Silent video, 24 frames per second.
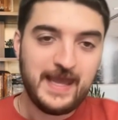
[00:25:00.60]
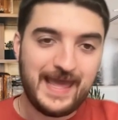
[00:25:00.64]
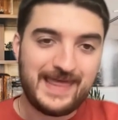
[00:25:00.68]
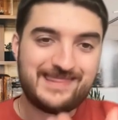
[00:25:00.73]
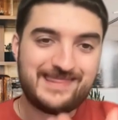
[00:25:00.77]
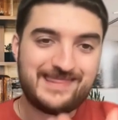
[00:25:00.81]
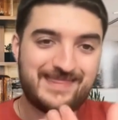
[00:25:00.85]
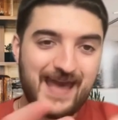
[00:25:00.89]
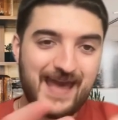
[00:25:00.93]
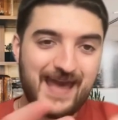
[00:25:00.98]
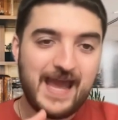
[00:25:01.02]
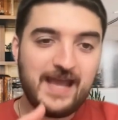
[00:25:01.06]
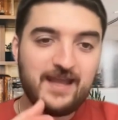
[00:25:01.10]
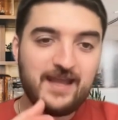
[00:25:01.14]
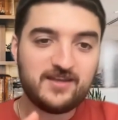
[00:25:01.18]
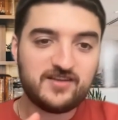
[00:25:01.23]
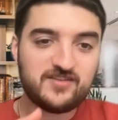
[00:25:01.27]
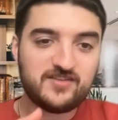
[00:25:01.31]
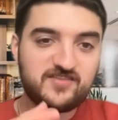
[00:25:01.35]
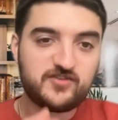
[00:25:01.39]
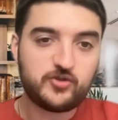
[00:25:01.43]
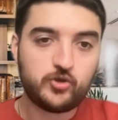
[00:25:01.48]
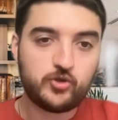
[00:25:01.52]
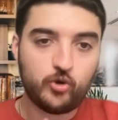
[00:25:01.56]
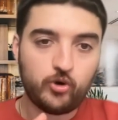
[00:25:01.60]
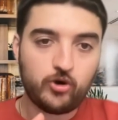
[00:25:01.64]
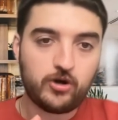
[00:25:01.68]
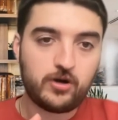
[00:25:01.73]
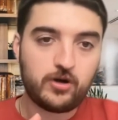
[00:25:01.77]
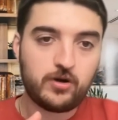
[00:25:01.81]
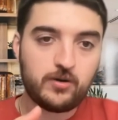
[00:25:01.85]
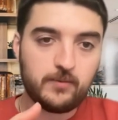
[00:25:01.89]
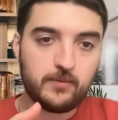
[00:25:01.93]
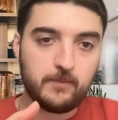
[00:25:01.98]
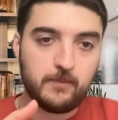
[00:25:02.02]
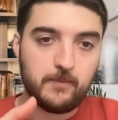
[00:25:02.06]
and that is
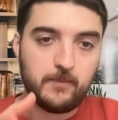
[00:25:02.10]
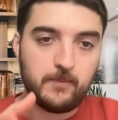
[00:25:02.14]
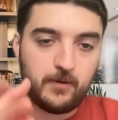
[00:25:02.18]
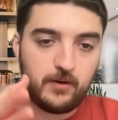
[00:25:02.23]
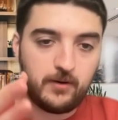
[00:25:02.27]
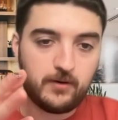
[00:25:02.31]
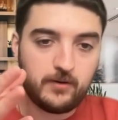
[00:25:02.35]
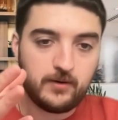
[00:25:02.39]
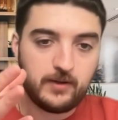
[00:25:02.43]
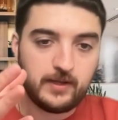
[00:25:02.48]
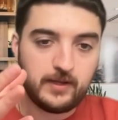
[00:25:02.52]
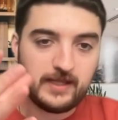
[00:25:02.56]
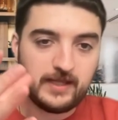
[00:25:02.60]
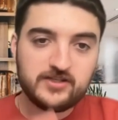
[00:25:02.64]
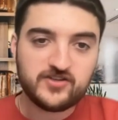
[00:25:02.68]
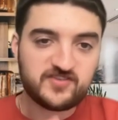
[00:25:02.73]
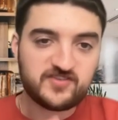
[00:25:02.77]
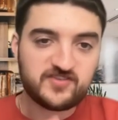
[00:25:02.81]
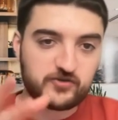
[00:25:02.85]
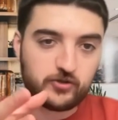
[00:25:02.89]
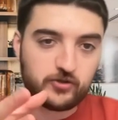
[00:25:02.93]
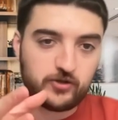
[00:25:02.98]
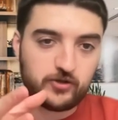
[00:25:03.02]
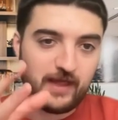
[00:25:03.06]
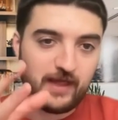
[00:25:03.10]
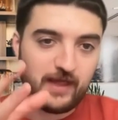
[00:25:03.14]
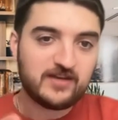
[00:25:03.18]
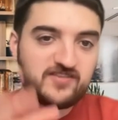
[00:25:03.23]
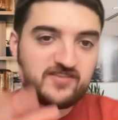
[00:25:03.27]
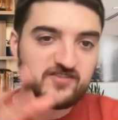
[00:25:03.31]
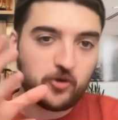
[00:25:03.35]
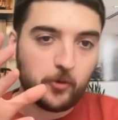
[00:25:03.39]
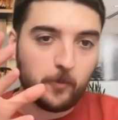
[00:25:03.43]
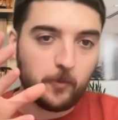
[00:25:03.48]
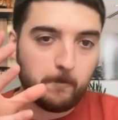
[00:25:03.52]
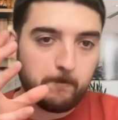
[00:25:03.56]
your industry. That
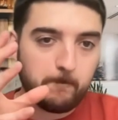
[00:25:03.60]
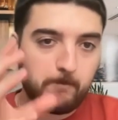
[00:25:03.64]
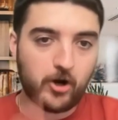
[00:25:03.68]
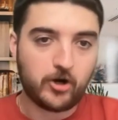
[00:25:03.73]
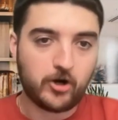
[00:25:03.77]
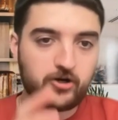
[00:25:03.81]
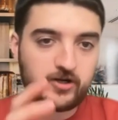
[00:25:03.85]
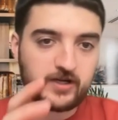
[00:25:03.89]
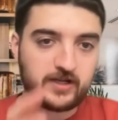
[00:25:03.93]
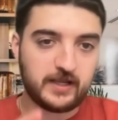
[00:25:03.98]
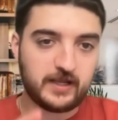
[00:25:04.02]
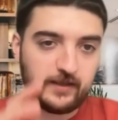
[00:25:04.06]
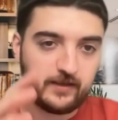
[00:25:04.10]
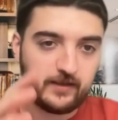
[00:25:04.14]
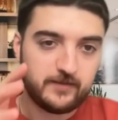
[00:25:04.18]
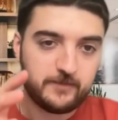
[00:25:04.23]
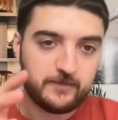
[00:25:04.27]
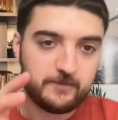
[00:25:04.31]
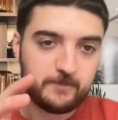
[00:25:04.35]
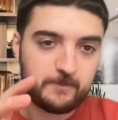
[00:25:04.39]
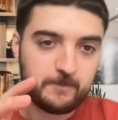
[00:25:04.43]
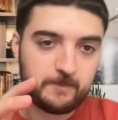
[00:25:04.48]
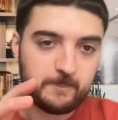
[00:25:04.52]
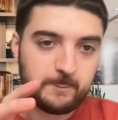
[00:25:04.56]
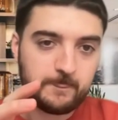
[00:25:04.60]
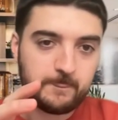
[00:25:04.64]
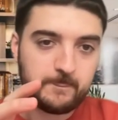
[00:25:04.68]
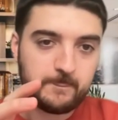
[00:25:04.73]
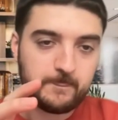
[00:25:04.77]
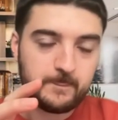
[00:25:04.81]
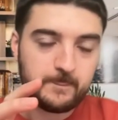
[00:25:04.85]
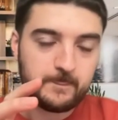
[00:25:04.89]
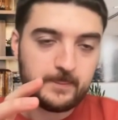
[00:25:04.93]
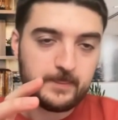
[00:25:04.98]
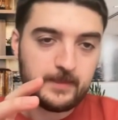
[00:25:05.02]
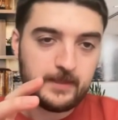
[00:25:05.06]
is your market.
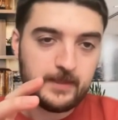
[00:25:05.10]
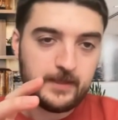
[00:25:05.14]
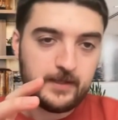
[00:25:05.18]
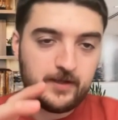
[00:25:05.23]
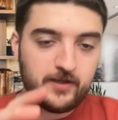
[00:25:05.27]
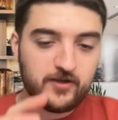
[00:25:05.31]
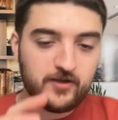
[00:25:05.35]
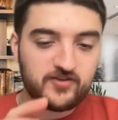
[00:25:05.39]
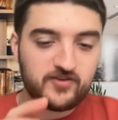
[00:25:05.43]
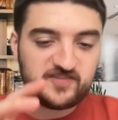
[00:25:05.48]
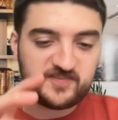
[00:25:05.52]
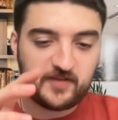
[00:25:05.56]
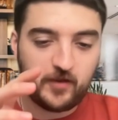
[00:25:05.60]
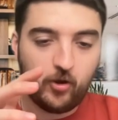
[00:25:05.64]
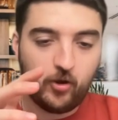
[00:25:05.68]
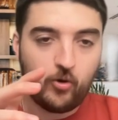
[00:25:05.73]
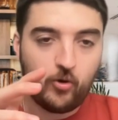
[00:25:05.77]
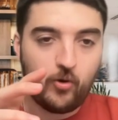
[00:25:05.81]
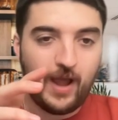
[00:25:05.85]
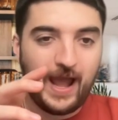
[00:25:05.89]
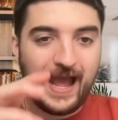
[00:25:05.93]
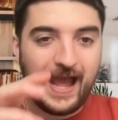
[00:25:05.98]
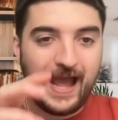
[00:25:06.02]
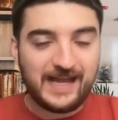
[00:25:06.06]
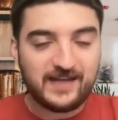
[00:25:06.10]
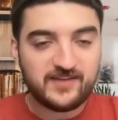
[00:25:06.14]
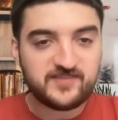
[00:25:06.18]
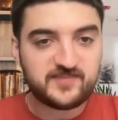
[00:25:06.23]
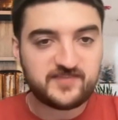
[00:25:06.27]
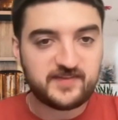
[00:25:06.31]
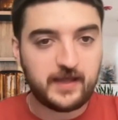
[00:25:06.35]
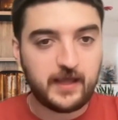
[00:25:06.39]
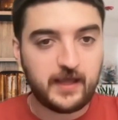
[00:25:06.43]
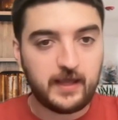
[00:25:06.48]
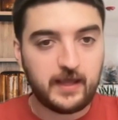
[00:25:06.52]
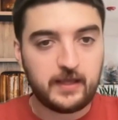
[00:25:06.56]
So
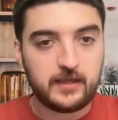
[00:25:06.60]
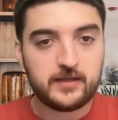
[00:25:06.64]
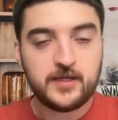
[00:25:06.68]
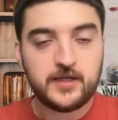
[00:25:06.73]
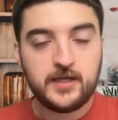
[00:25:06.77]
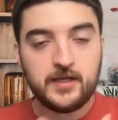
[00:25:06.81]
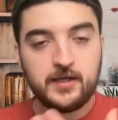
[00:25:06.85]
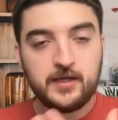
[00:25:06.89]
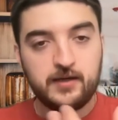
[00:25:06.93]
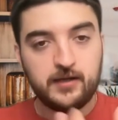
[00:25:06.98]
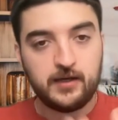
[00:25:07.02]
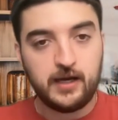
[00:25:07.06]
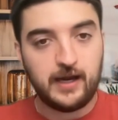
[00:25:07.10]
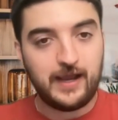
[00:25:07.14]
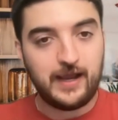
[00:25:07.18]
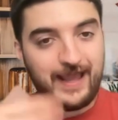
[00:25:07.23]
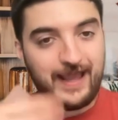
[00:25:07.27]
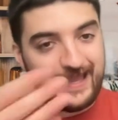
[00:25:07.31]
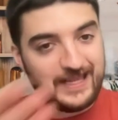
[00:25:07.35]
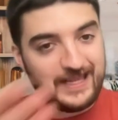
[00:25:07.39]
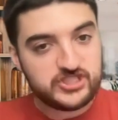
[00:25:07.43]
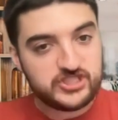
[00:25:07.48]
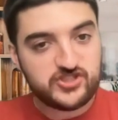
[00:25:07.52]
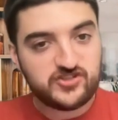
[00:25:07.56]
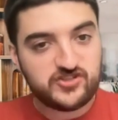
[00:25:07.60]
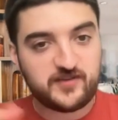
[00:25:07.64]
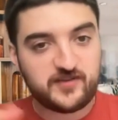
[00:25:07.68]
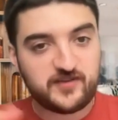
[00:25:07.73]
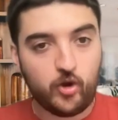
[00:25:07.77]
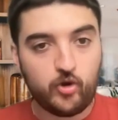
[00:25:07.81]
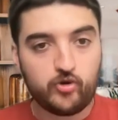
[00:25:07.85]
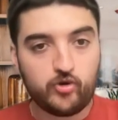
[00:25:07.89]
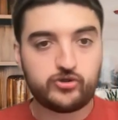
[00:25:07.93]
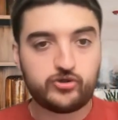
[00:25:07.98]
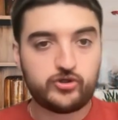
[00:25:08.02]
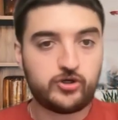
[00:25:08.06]
as a uh,
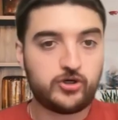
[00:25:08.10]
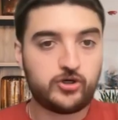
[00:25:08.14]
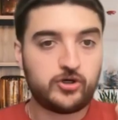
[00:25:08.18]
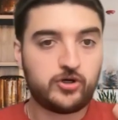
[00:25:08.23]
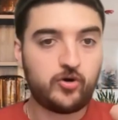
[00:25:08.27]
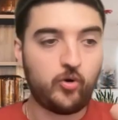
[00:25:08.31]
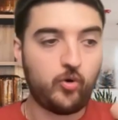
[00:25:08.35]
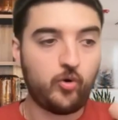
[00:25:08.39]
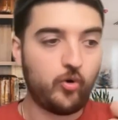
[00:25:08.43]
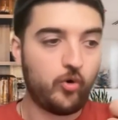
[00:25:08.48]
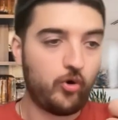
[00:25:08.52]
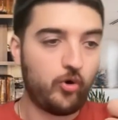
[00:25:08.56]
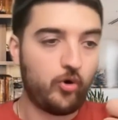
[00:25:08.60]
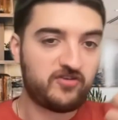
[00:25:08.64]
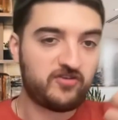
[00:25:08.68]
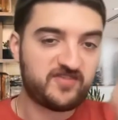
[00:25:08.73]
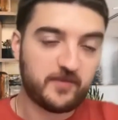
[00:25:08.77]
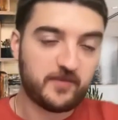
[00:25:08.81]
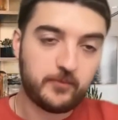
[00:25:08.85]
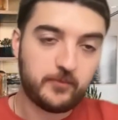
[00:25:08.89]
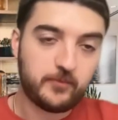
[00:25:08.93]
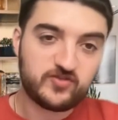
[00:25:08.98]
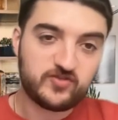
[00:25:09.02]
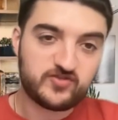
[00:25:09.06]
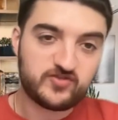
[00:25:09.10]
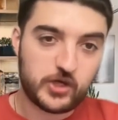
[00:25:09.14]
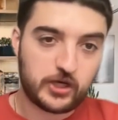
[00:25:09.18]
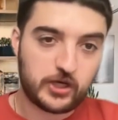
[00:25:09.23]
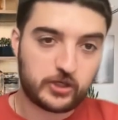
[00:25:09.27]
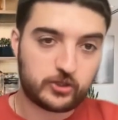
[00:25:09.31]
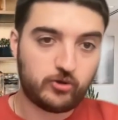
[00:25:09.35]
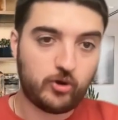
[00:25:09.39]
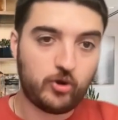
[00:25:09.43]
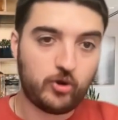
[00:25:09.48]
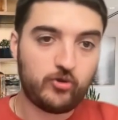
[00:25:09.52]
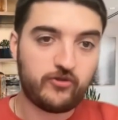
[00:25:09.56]
agency owner or somebody who's trying
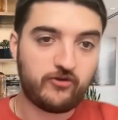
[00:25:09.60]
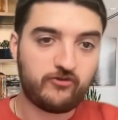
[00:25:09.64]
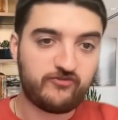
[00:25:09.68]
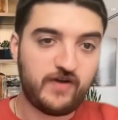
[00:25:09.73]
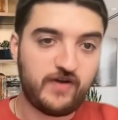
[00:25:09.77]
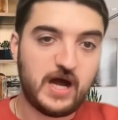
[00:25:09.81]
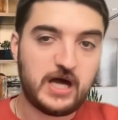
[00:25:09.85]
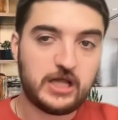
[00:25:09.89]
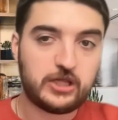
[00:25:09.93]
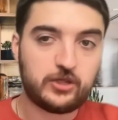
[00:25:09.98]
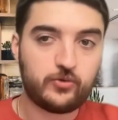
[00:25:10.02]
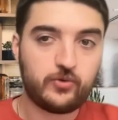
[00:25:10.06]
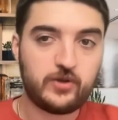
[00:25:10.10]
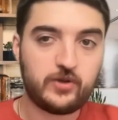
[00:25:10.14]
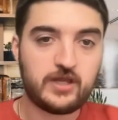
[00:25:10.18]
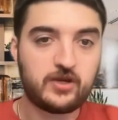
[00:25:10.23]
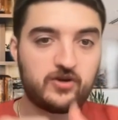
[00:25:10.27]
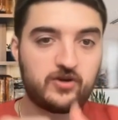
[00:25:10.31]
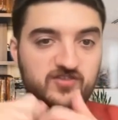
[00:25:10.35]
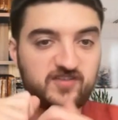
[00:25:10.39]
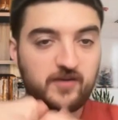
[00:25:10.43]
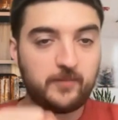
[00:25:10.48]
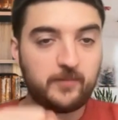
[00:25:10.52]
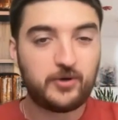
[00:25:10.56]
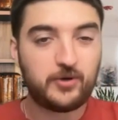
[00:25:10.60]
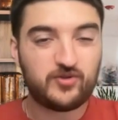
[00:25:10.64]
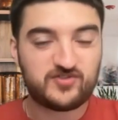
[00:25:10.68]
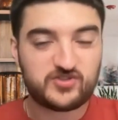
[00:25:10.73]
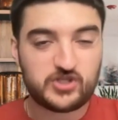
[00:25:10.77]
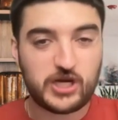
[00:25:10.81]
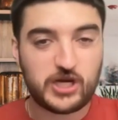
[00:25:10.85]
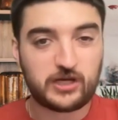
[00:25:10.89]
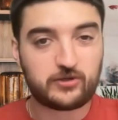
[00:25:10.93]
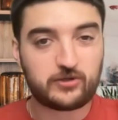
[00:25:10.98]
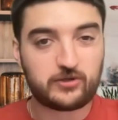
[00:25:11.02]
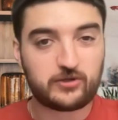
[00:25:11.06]
to grow their following or somebody who's
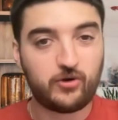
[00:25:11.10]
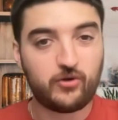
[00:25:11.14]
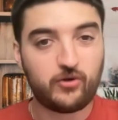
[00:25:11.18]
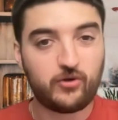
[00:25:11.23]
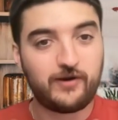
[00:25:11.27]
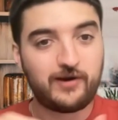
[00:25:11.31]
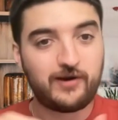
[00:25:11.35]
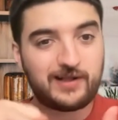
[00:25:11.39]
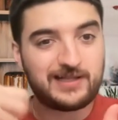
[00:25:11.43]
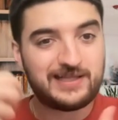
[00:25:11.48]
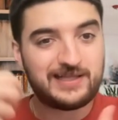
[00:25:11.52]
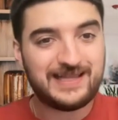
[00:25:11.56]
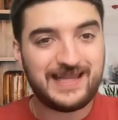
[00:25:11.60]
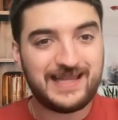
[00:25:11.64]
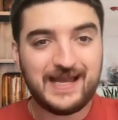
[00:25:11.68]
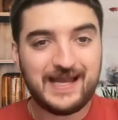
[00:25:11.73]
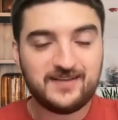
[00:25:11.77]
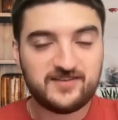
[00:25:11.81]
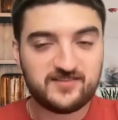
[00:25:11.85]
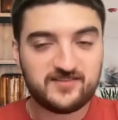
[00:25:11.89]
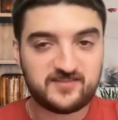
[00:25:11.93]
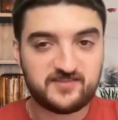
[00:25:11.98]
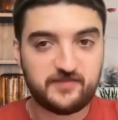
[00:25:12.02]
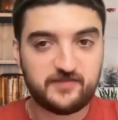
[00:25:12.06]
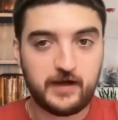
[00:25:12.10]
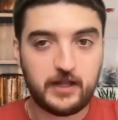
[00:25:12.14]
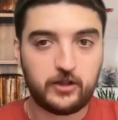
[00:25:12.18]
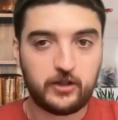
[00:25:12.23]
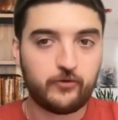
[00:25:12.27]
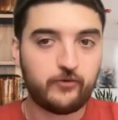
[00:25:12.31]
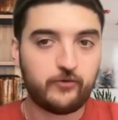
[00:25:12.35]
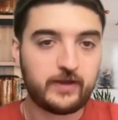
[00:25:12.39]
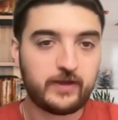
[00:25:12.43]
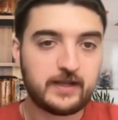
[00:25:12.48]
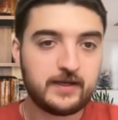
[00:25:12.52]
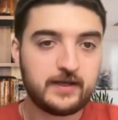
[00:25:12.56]
trying to grow their clients
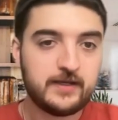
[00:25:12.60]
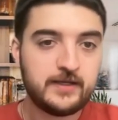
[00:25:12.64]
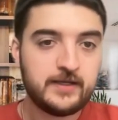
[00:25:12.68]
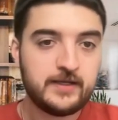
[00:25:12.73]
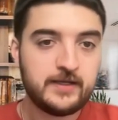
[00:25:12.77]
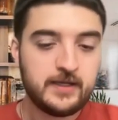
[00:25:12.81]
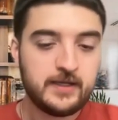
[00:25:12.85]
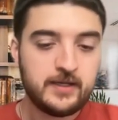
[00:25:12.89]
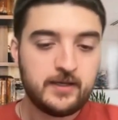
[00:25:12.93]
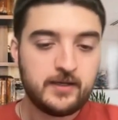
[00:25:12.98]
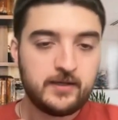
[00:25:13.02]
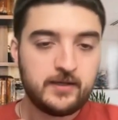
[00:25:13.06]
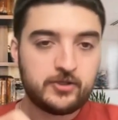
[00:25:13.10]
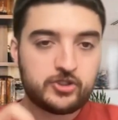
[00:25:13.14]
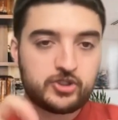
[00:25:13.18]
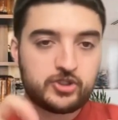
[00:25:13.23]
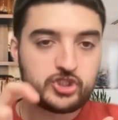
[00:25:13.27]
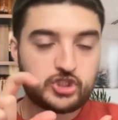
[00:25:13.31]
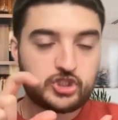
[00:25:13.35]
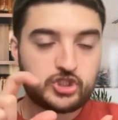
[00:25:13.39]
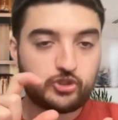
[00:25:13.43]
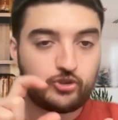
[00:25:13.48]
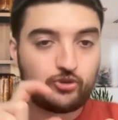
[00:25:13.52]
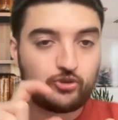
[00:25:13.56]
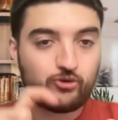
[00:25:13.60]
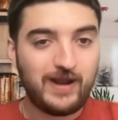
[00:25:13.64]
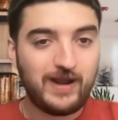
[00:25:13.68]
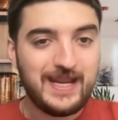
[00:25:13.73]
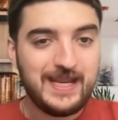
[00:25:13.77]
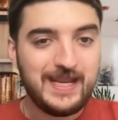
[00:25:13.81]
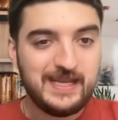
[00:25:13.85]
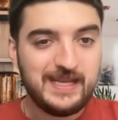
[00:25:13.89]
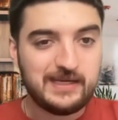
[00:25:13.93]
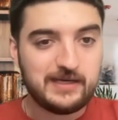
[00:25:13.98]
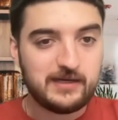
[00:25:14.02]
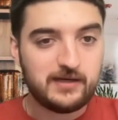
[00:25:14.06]
following,
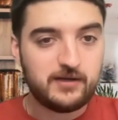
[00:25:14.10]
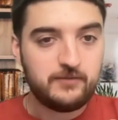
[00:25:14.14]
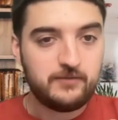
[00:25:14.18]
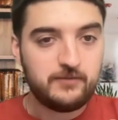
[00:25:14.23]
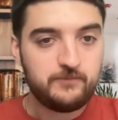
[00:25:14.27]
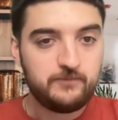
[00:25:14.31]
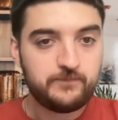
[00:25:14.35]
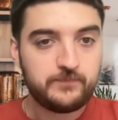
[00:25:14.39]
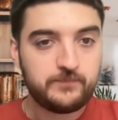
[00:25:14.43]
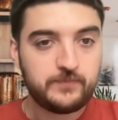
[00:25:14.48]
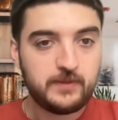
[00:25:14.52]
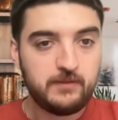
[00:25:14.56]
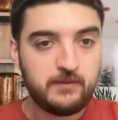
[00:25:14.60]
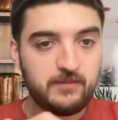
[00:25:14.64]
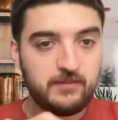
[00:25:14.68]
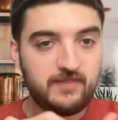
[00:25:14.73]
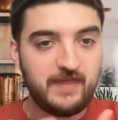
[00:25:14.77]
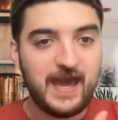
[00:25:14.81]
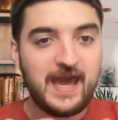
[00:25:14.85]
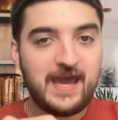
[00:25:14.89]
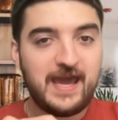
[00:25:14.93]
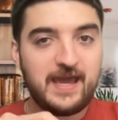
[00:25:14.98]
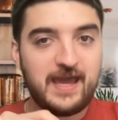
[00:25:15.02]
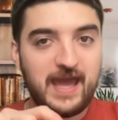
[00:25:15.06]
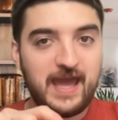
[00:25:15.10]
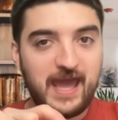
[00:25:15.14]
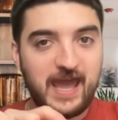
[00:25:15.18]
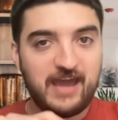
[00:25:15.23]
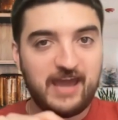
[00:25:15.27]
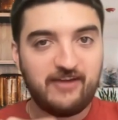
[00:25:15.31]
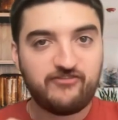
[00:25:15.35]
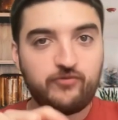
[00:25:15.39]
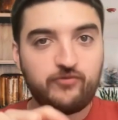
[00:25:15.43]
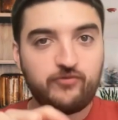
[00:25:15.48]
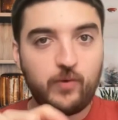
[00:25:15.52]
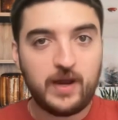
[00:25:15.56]
train that
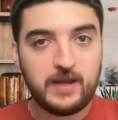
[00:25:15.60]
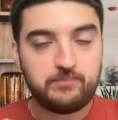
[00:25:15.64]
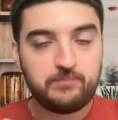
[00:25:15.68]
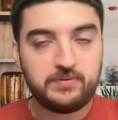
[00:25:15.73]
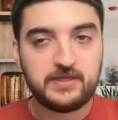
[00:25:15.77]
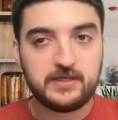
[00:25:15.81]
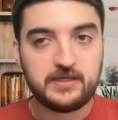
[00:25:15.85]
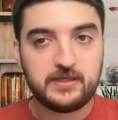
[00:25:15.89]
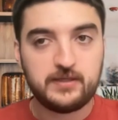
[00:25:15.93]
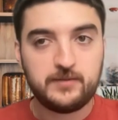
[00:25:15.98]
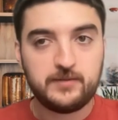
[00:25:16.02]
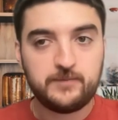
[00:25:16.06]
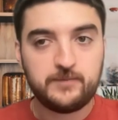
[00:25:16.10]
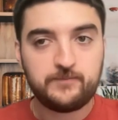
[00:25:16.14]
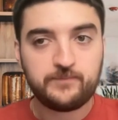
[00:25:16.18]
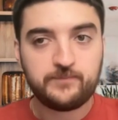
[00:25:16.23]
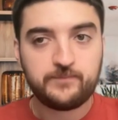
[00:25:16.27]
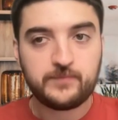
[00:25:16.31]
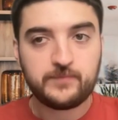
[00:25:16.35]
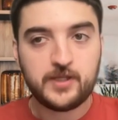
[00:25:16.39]
FYP